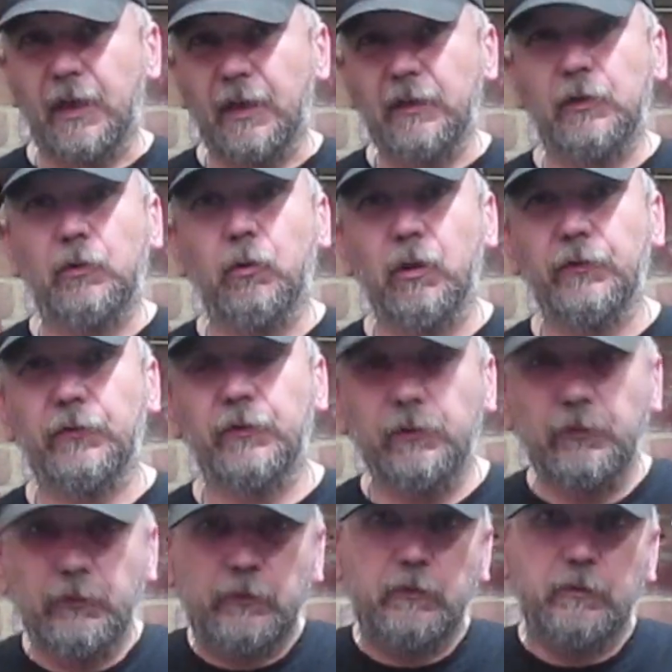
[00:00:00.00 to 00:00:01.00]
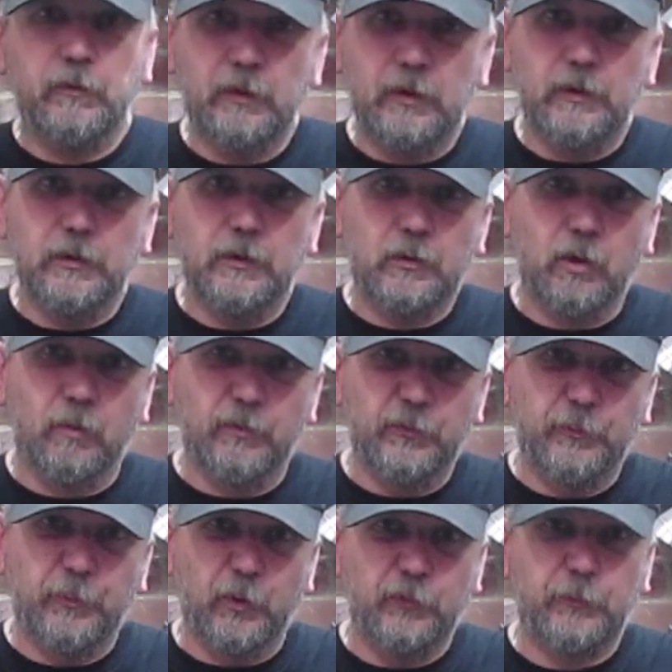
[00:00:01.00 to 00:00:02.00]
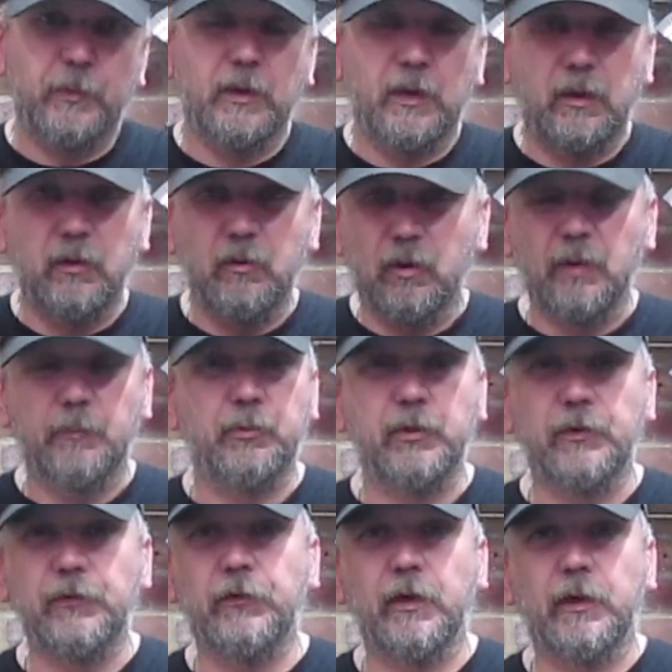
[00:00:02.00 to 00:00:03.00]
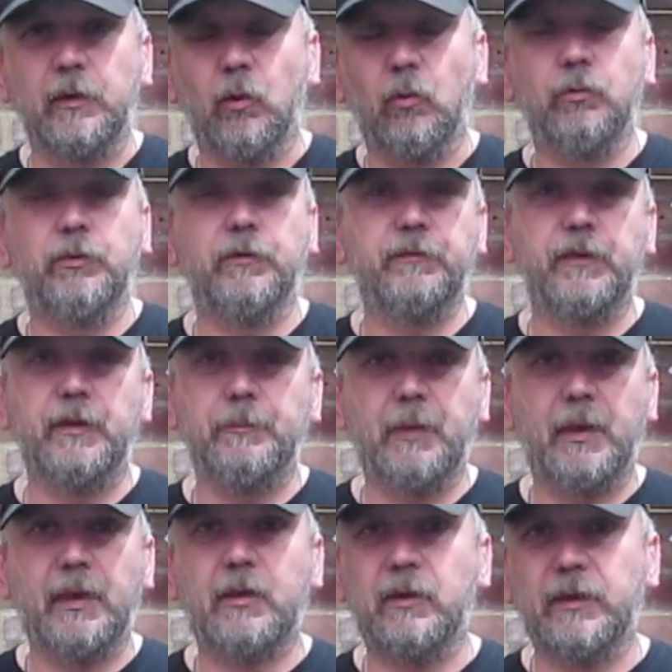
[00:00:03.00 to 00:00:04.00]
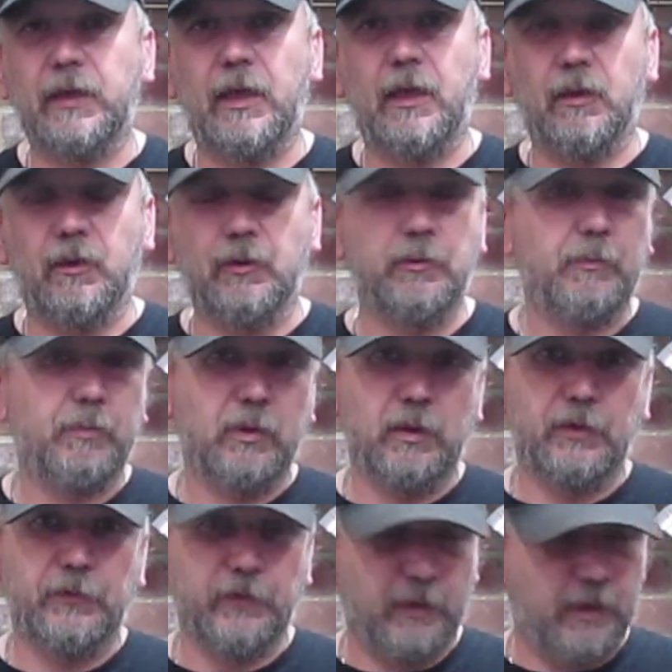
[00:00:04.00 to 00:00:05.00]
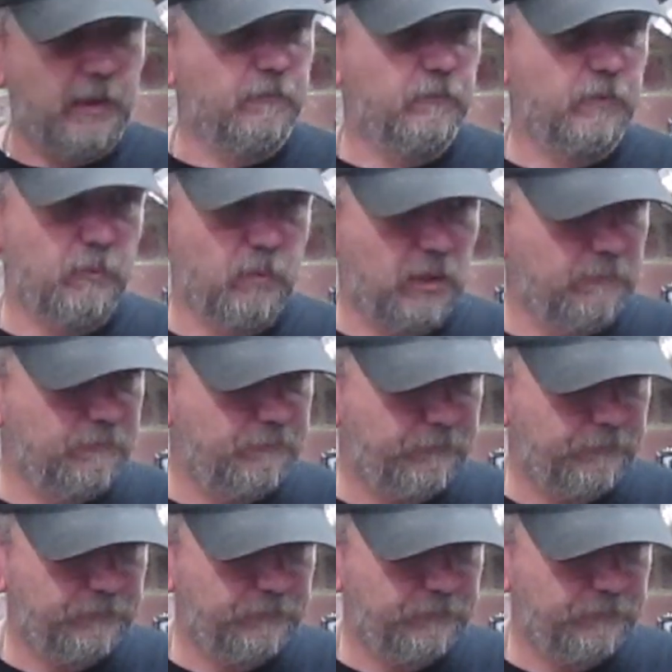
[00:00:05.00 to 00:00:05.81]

any questions in the comments box below. I appreciate all the feedback I get. I reply to everyone.